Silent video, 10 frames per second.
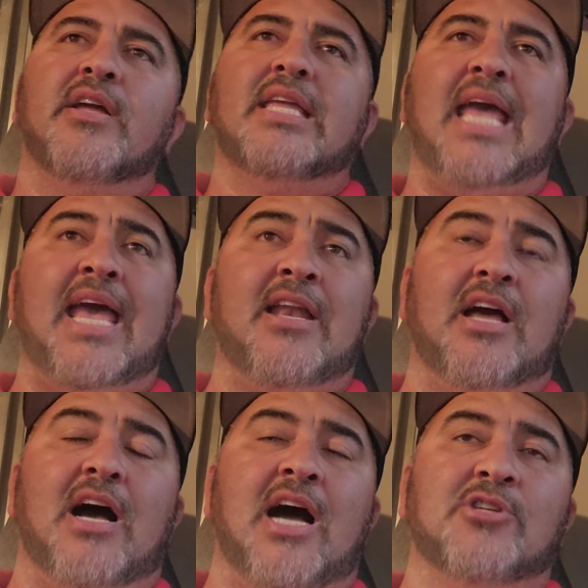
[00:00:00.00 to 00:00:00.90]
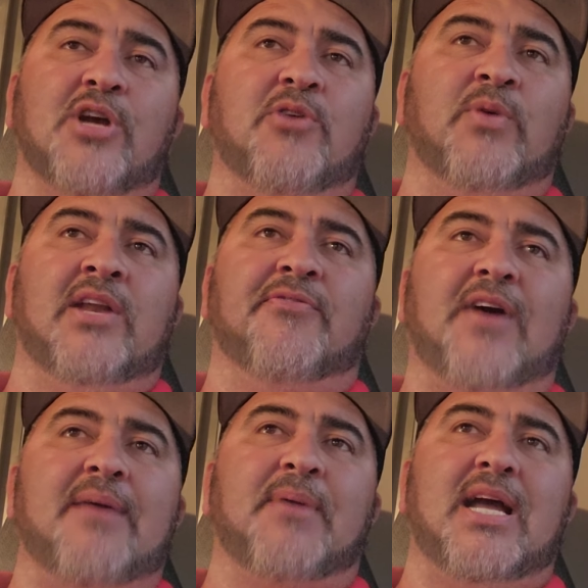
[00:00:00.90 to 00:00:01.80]
can Andre win a
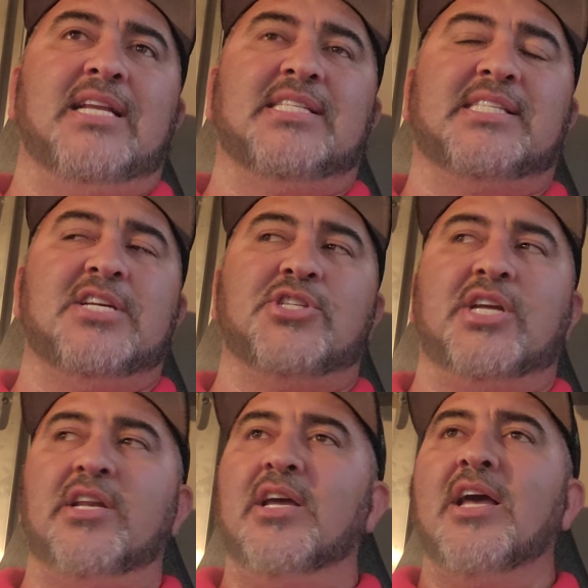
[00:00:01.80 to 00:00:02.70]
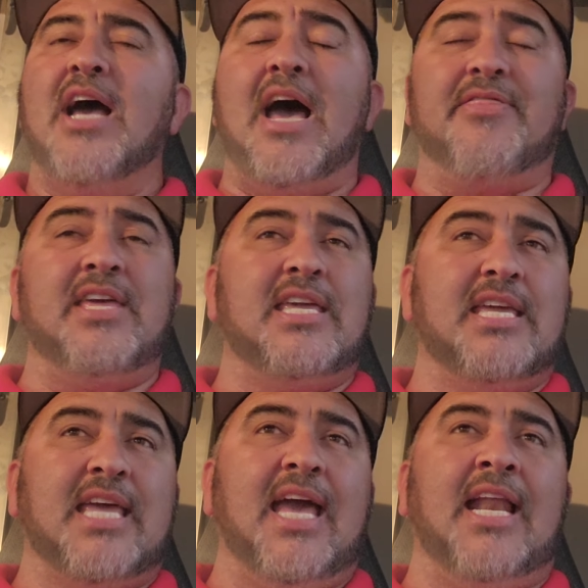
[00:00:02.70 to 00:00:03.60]
fight by a decision? I think he
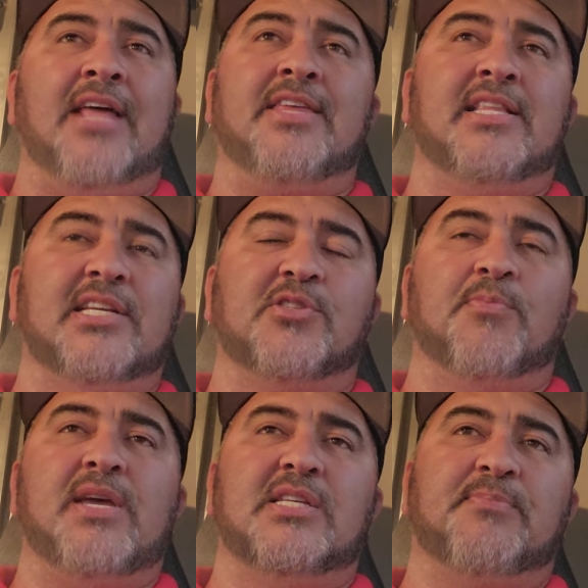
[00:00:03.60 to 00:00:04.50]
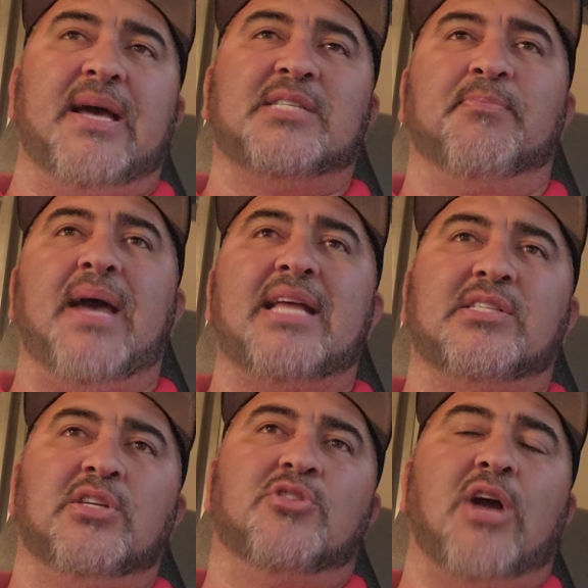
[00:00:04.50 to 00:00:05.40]
can. I think this will be his best
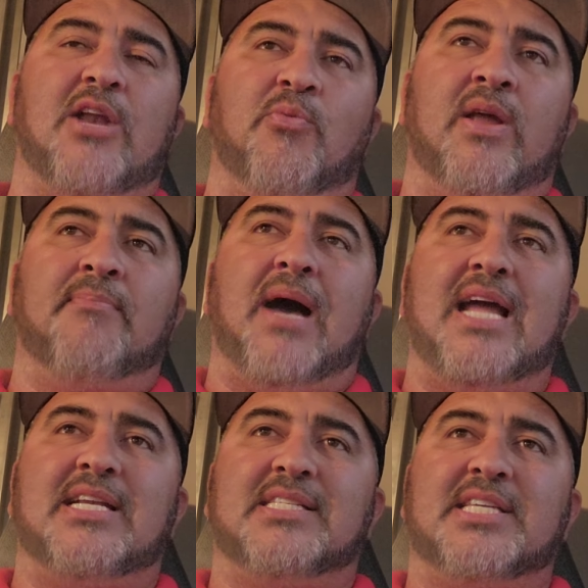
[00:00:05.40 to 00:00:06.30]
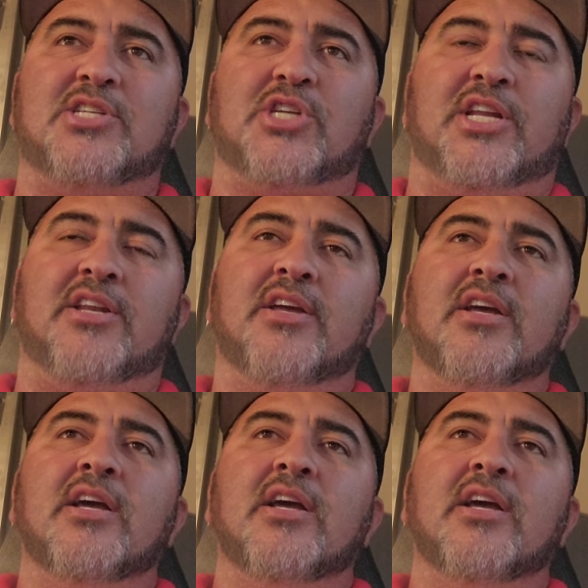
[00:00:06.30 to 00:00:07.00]
bet to try to win by a decision.